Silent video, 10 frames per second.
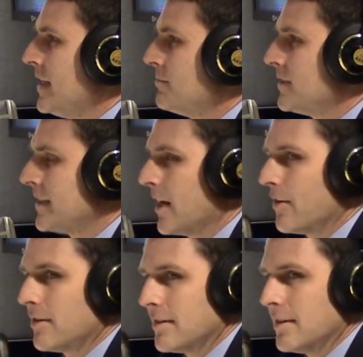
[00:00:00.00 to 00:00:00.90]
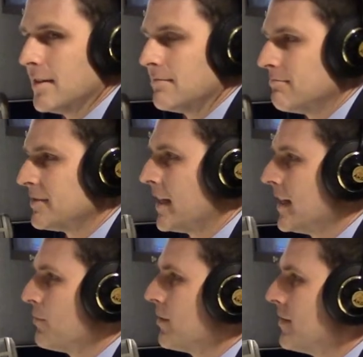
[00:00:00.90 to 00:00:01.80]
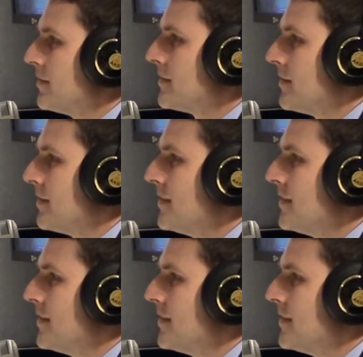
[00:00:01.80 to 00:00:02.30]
and him together in a setting where there's uh,